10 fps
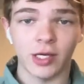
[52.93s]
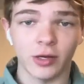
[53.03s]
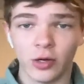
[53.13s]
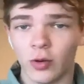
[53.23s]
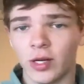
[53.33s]
here
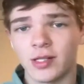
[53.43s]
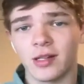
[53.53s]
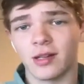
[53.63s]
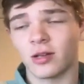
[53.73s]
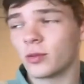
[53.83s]
going into
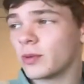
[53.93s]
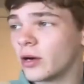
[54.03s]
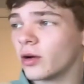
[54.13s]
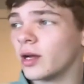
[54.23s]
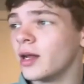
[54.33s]
the third
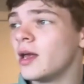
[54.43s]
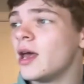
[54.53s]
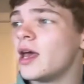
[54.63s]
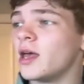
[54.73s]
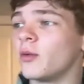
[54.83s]
period.
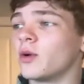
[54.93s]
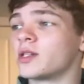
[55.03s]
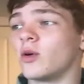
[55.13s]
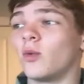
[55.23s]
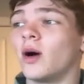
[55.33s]
It
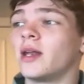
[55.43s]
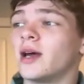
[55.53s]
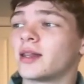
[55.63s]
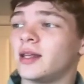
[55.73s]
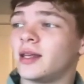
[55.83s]
was a one
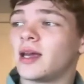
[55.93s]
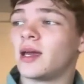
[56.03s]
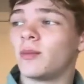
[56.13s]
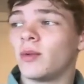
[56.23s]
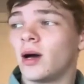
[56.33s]
nothing
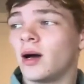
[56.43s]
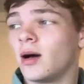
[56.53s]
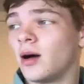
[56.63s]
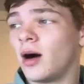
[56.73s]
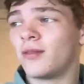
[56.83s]
game
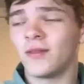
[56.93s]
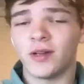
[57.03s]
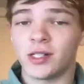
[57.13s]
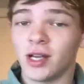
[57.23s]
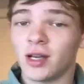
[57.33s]
uh, off of a
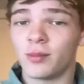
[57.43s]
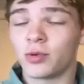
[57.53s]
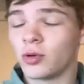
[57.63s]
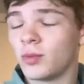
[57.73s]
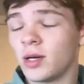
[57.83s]
Jacob
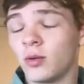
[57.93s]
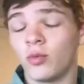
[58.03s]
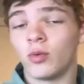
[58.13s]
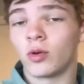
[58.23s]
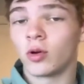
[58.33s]
Trouba
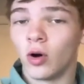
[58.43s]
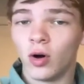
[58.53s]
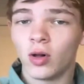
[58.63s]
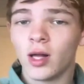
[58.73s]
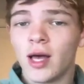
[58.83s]

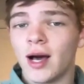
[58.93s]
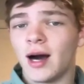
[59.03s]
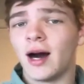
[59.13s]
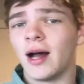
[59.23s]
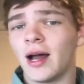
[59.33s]
goal
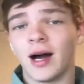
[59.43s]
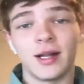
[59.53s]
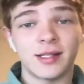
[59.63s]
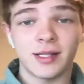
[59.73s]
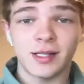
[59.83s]
an
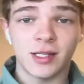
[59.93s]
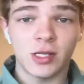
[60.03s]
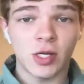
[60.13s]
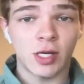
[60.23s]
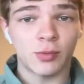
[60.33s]
unassisted
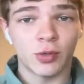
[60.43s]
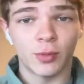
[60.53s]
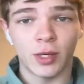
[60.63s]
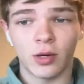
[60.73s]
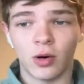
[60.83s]
Jacob
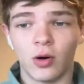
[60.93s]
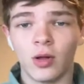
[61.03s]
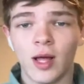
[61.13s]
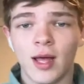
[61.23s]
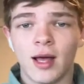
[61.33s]
Trouba
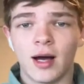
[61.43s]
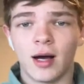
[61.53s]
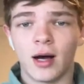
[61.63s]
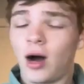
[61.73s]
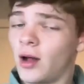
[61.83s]
goal
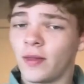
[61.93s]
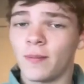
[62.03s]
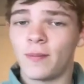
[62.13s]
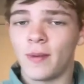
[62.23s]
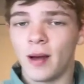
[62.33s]
uh, on
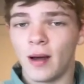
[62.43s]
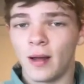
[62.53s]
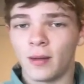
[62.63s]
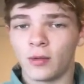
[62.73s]
the uh,